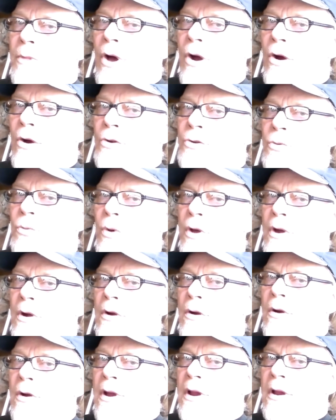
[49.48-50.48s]
The harsh
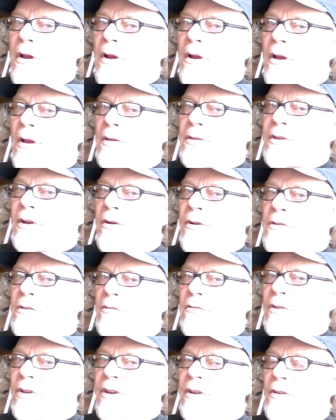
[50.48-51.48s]
winter and a series
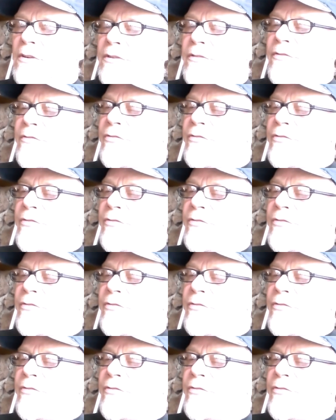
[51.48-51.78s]
of legal